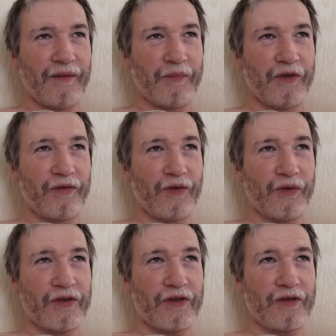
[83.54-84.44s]
but of
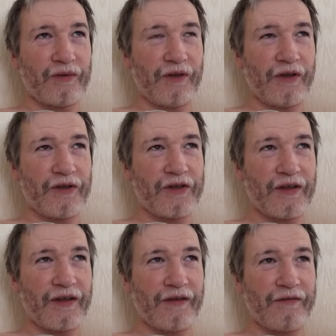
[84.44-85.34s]
course it's all lost. I
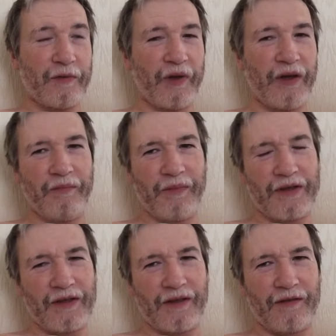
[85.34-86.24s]
can't repeat
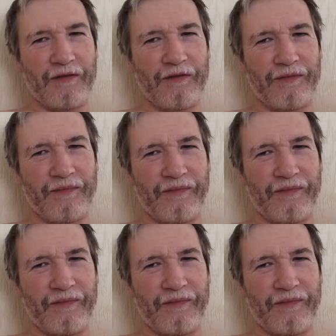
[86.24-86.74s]
myself.